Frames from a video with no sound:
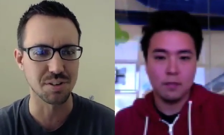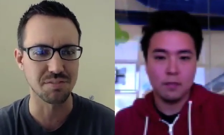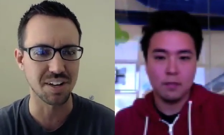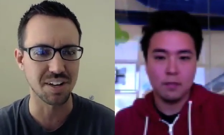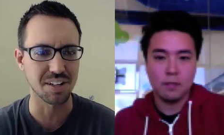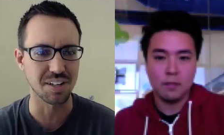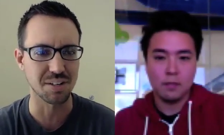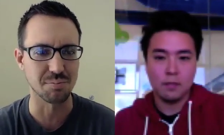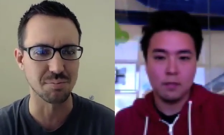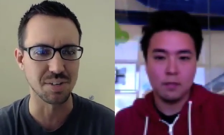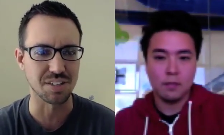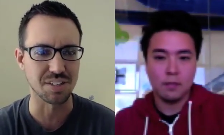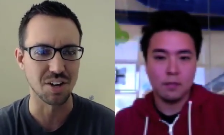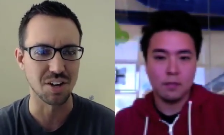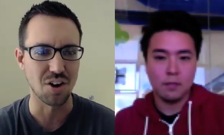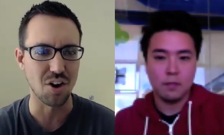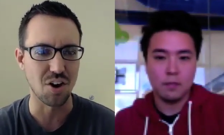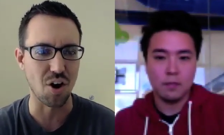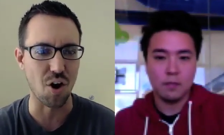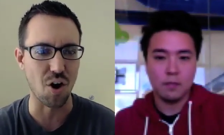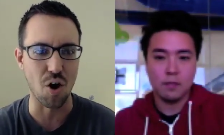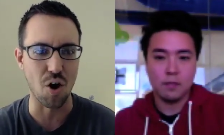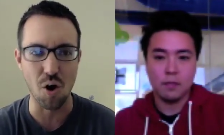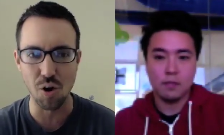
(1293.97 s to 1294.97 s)
Speaker 1: development
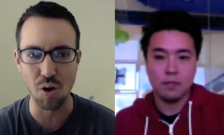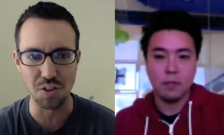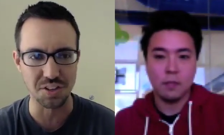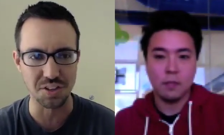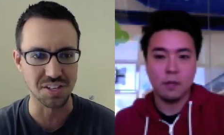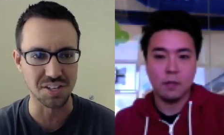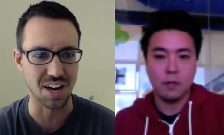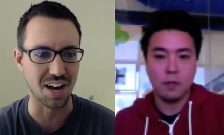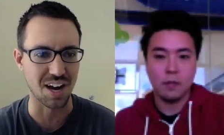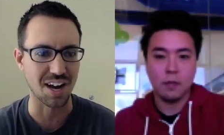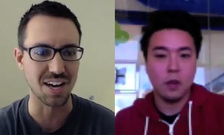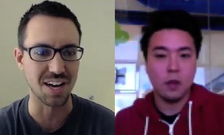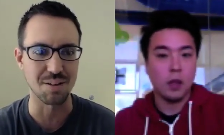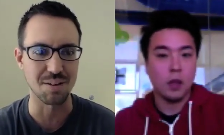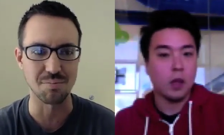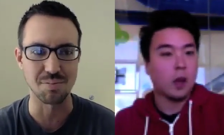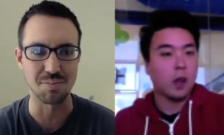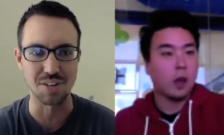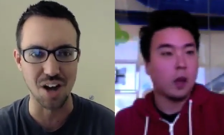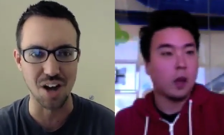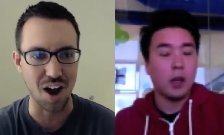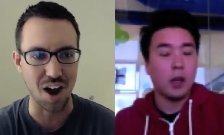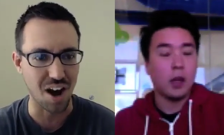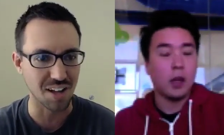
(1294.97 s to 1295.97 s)
all the
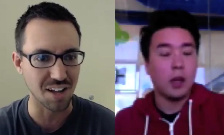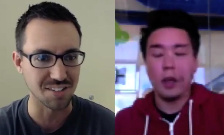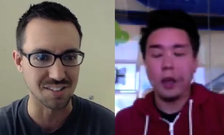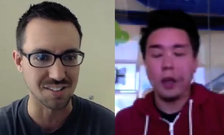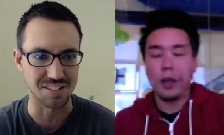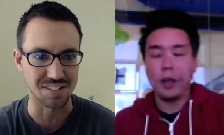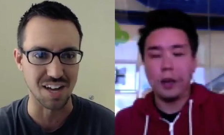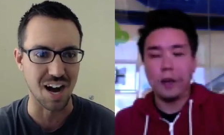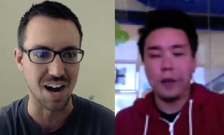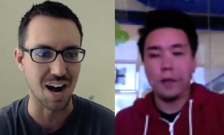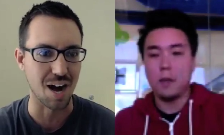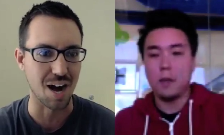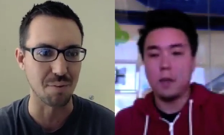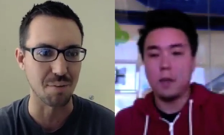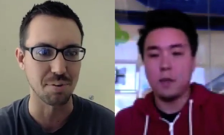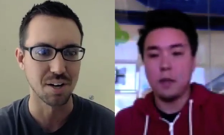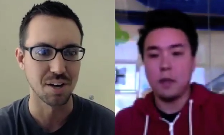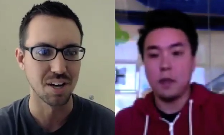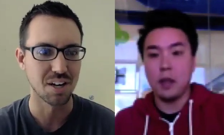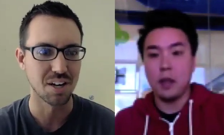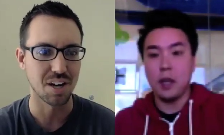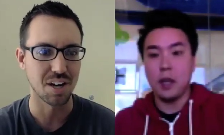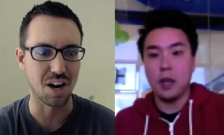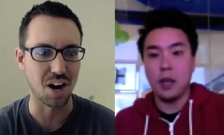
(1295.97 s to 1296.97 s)
time, nonstop,
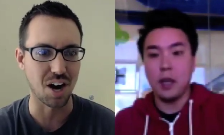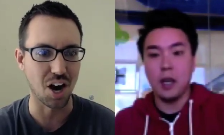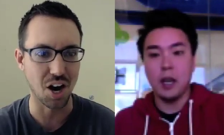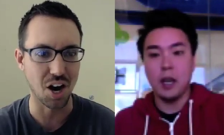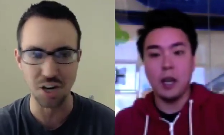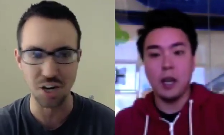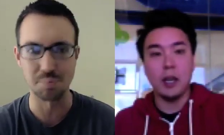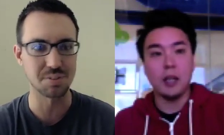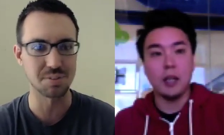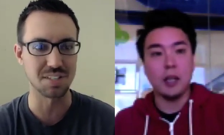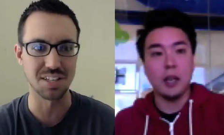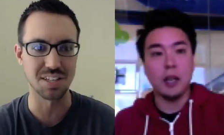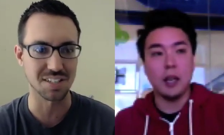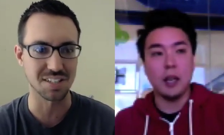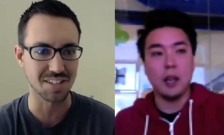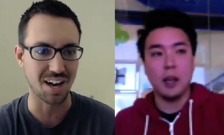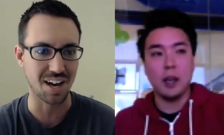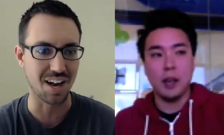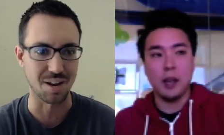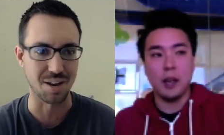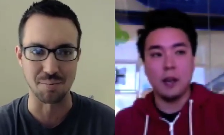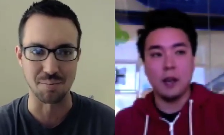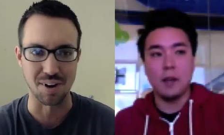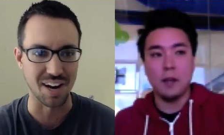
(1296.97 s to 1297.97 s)
100 percent of the
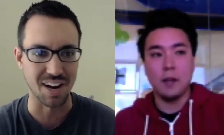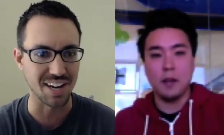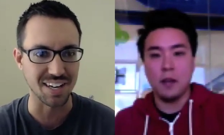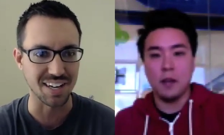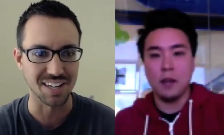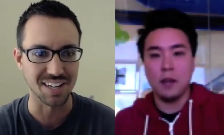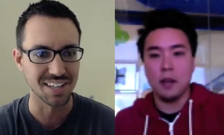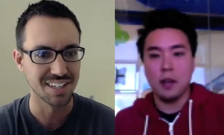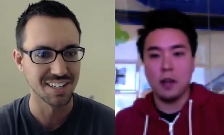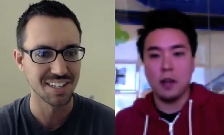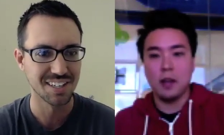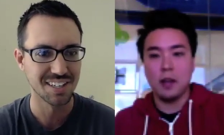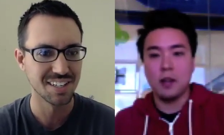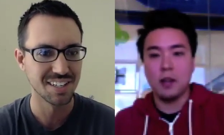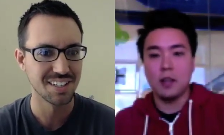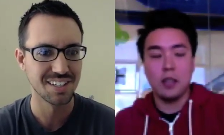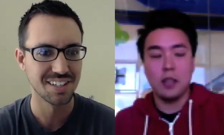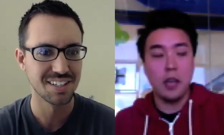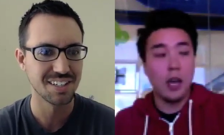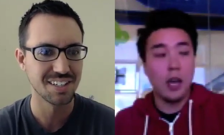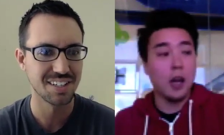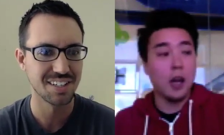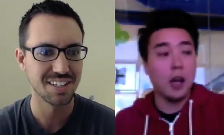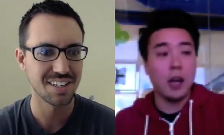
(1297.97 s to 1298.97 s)
time, right?
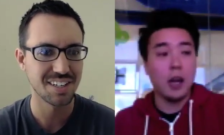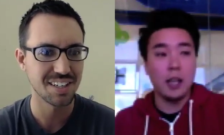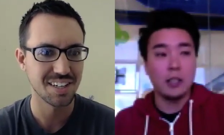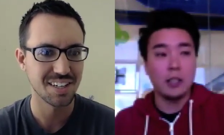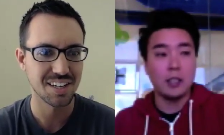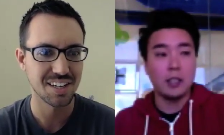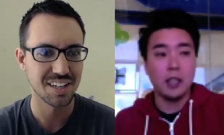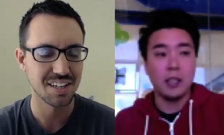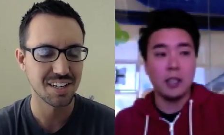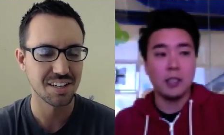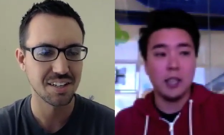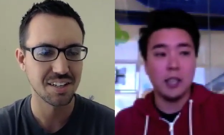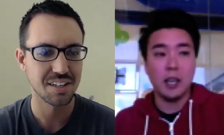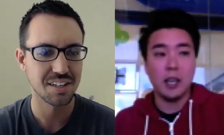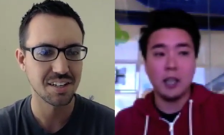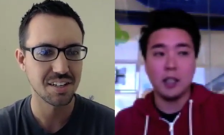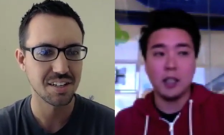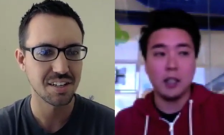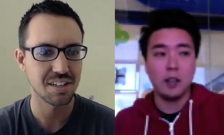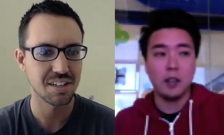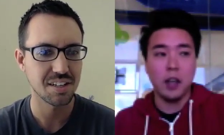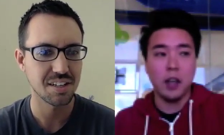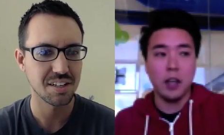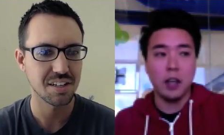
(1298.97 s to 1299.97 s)
Yeah, it's
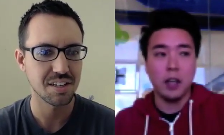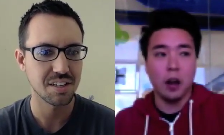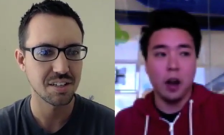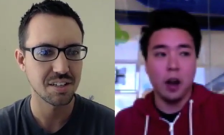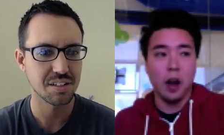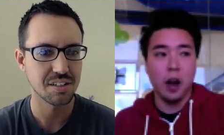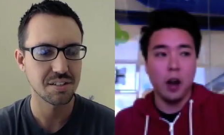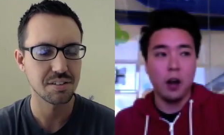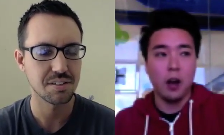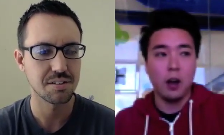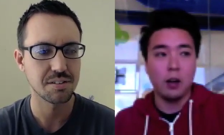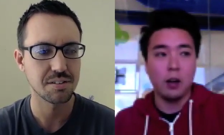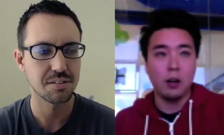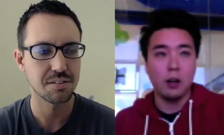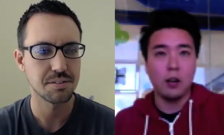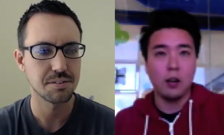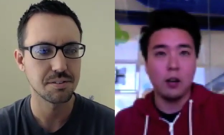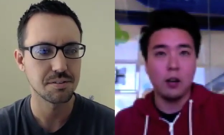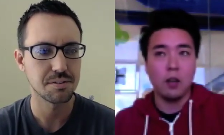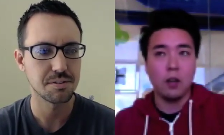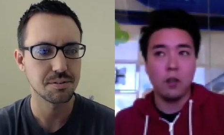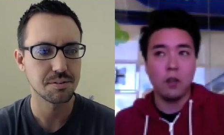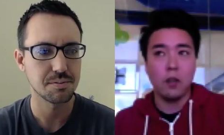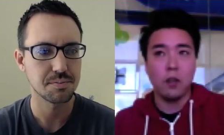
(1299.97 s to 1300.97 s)
exactly
Speaker 2: like
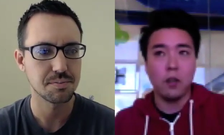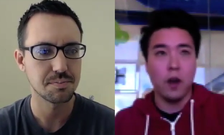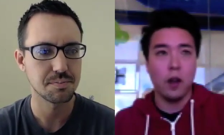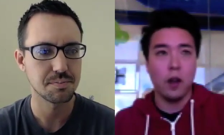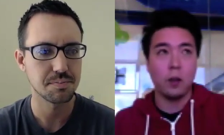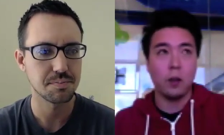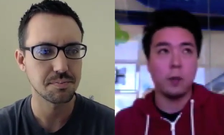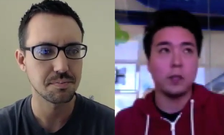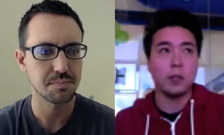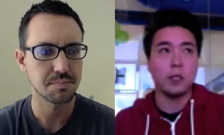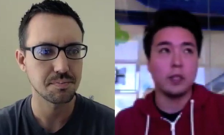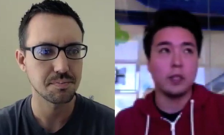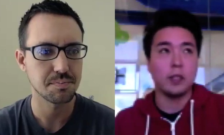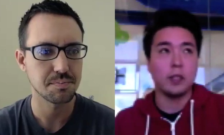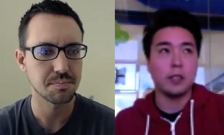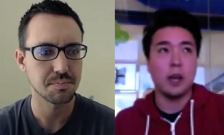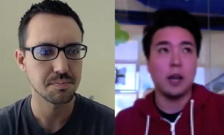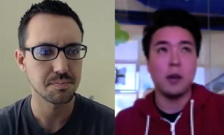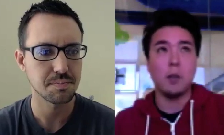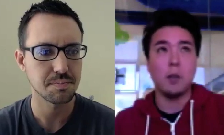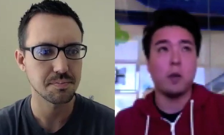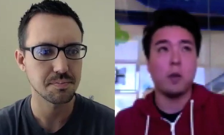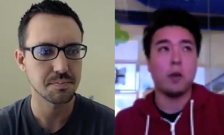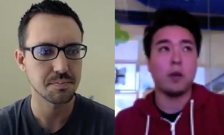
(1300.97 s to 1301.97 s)
our developers at the
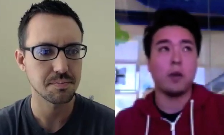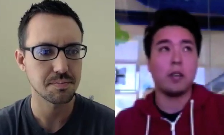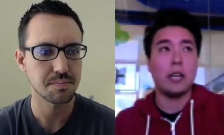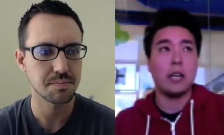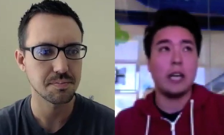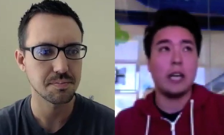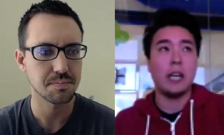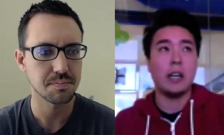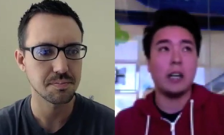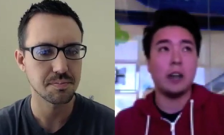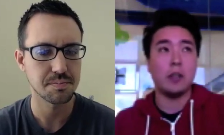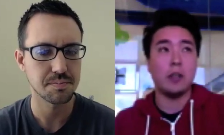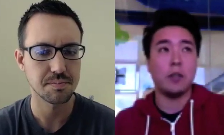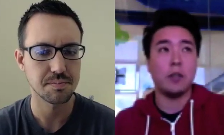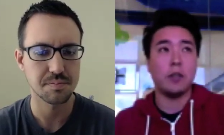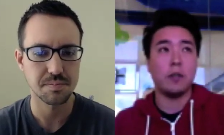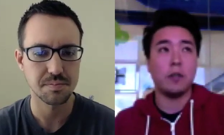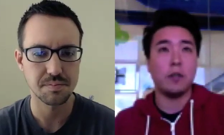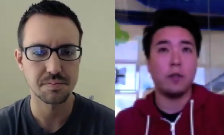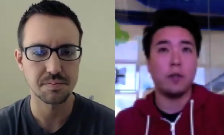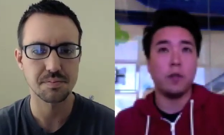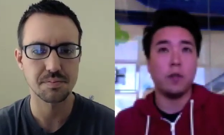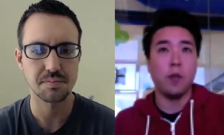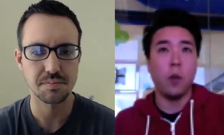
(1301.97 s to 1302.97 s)
time were getting
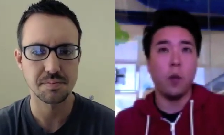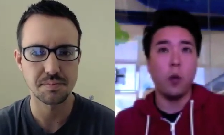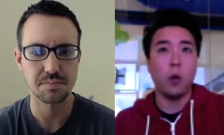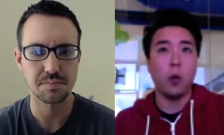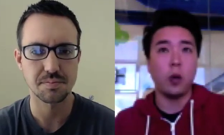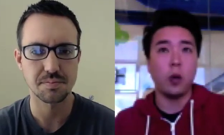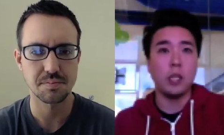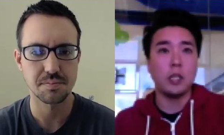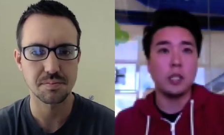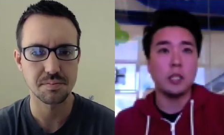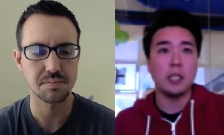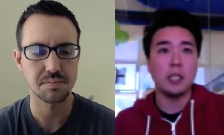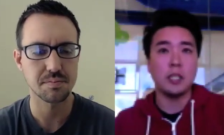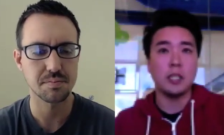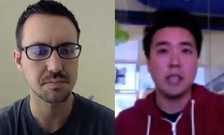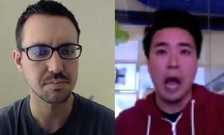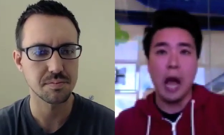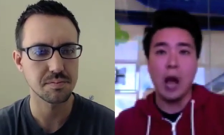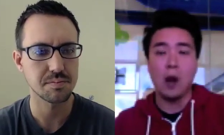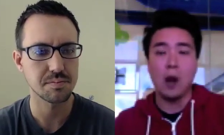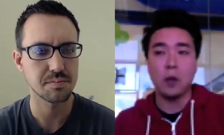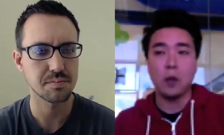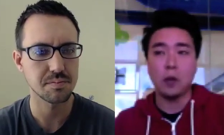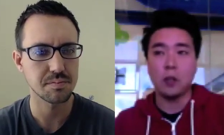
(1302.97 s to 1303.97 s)
four to
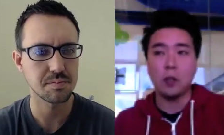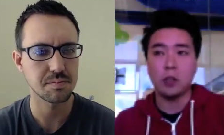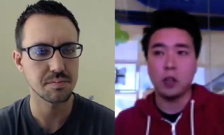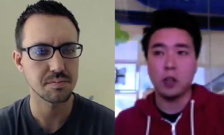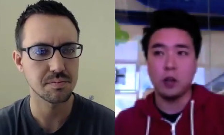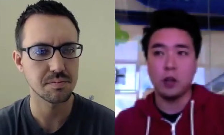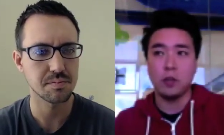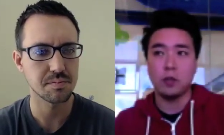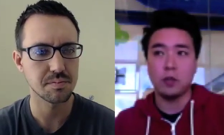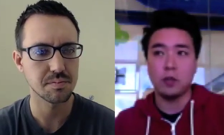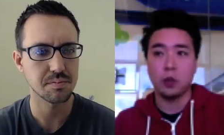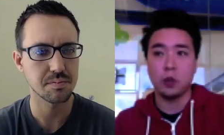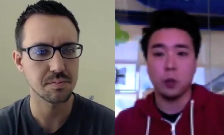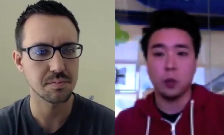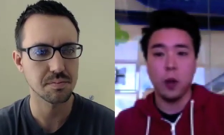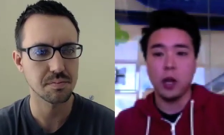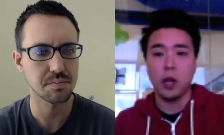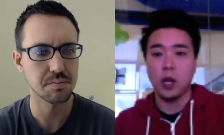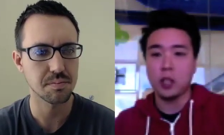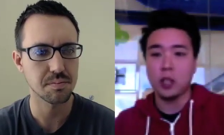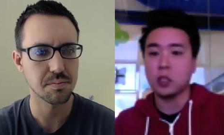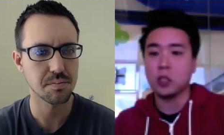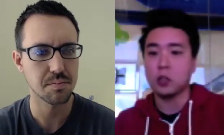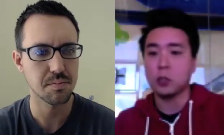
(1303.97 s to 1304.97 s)
six hours of
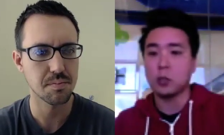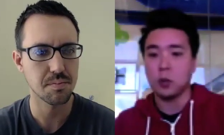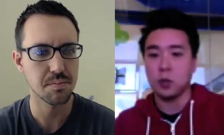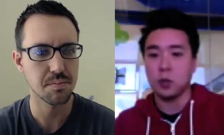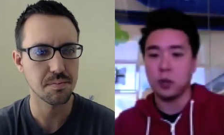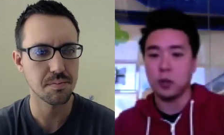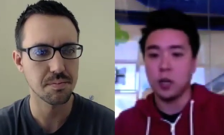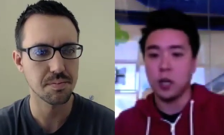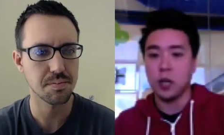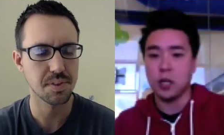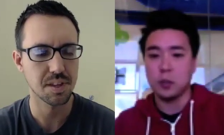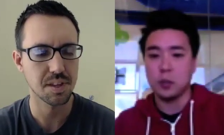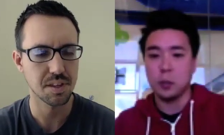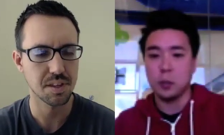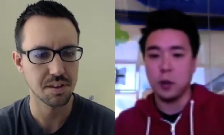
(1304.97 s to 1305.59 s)
direct customer